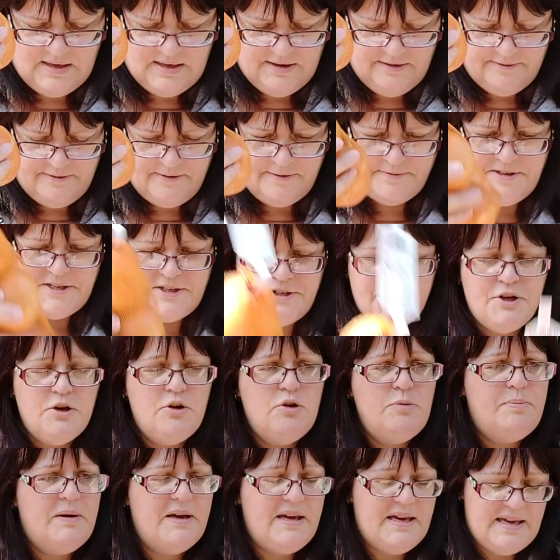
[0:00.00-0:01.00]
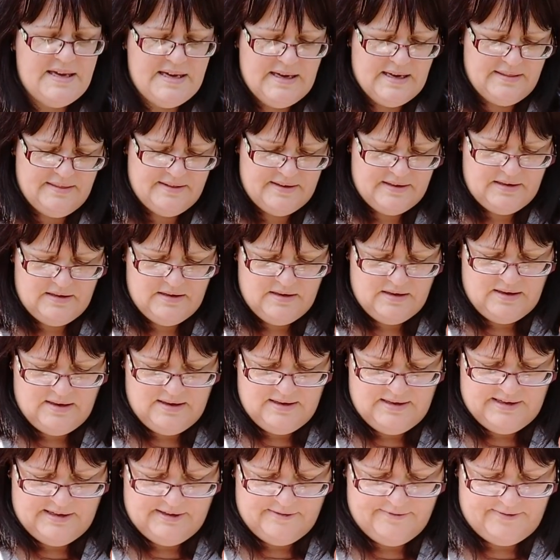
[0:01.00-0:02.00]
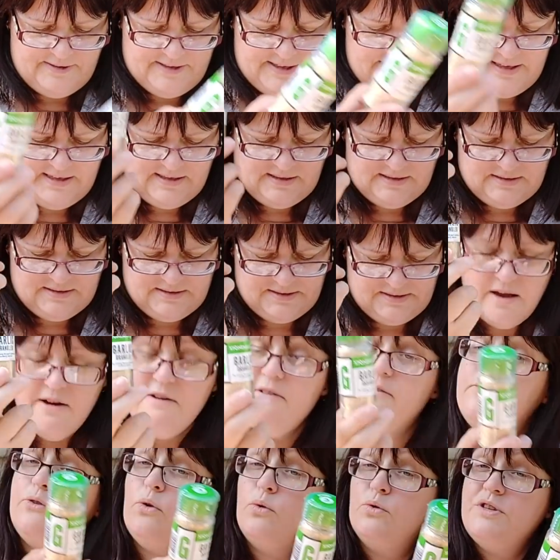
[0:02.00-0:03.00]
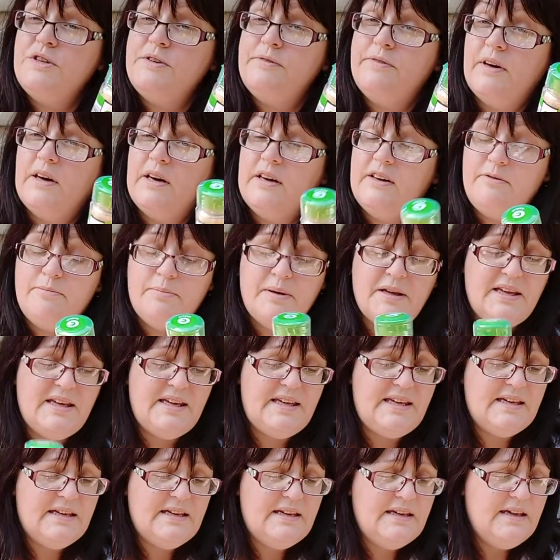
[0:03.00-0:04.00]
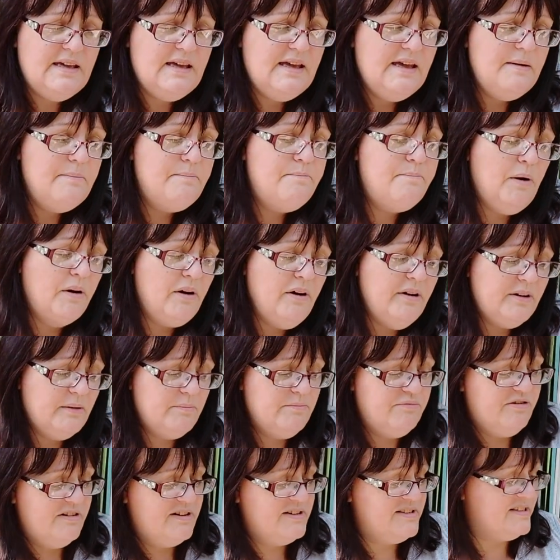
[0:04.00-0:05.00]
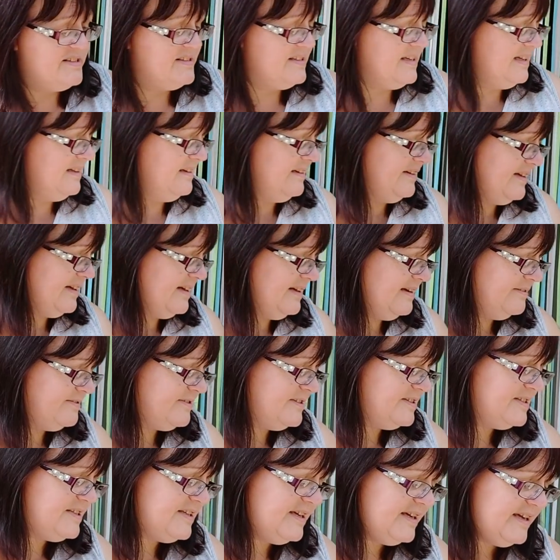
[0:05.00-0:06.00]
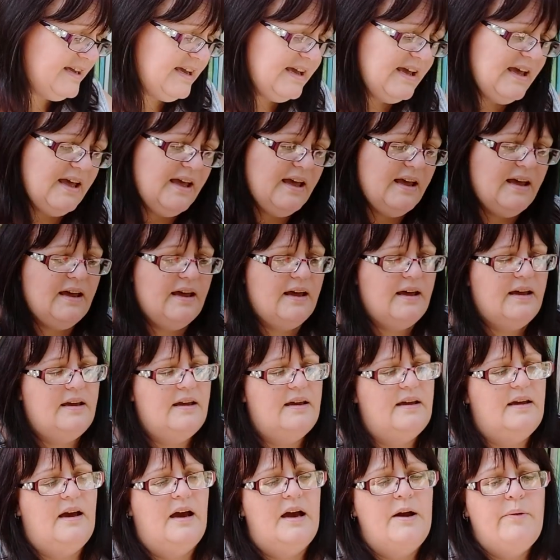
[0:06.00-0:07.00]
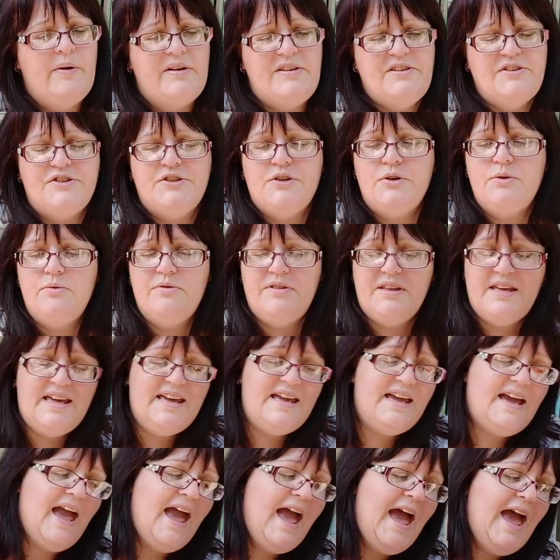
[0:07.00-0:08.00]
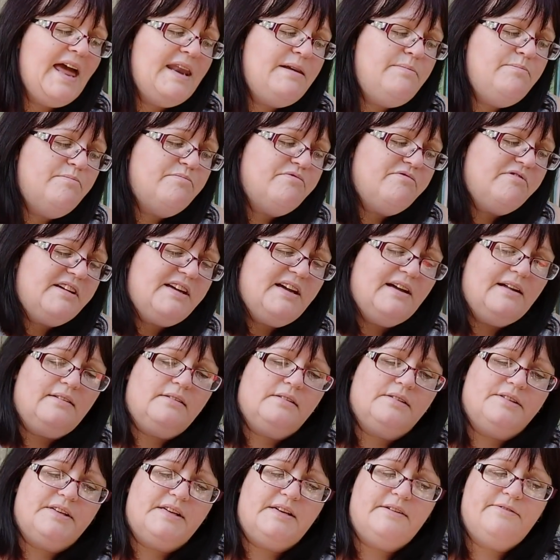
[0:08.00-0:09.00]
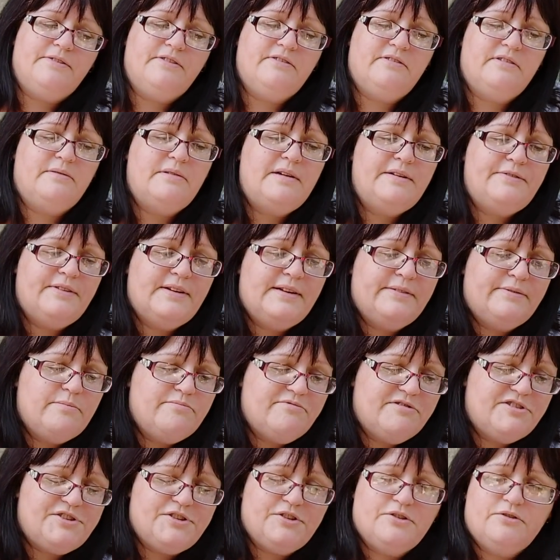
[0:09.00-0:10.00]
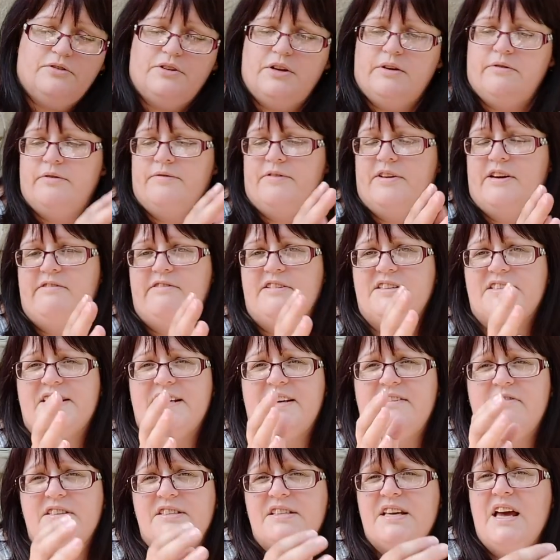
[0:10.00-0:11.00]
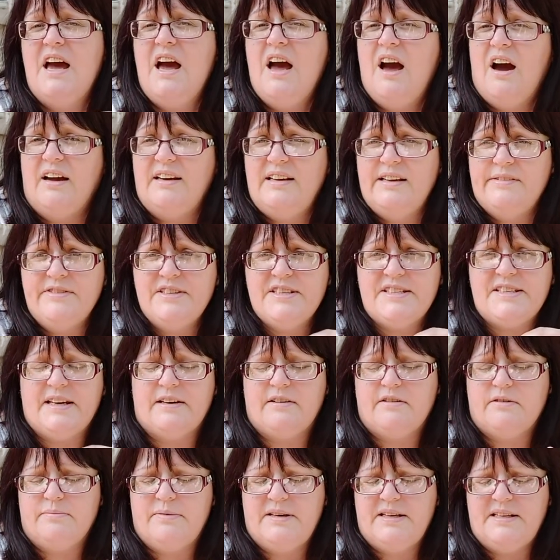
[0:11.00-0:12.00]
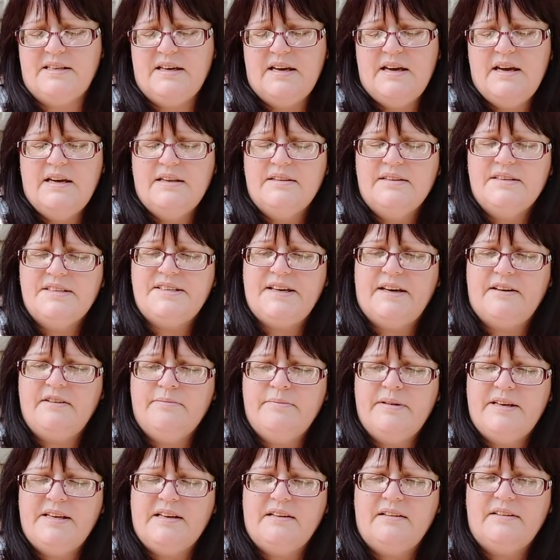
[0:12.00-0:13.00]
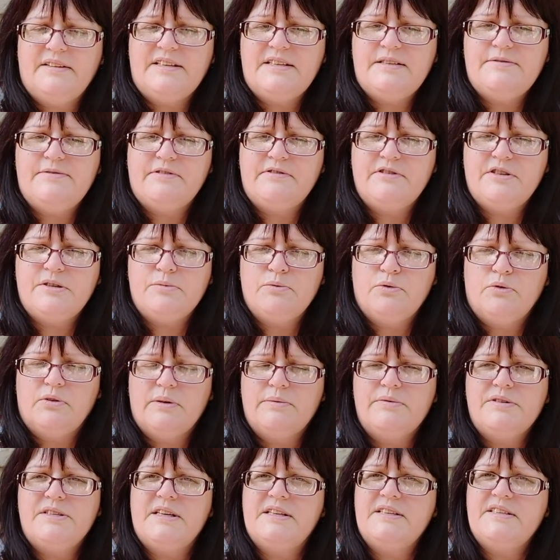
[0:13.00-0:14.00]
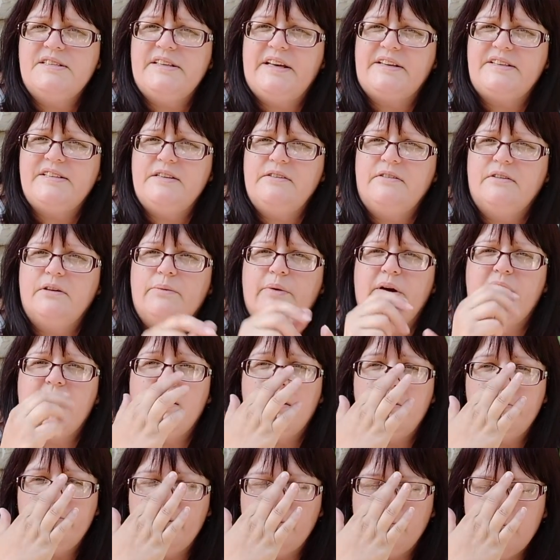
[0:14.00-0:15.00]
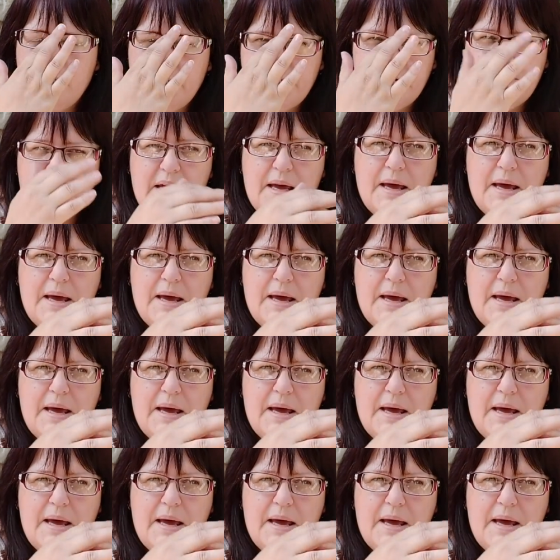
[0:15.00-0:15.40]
52p and the garlic flakes 45p. Bargain prices at Aldi, I have to say. I went to the Henbury Aldi. If you live in Bristol, you'll know the various areas. I live in Southmead. The Southmead Aldi is very small. I was saying to Natalie on the way home, it was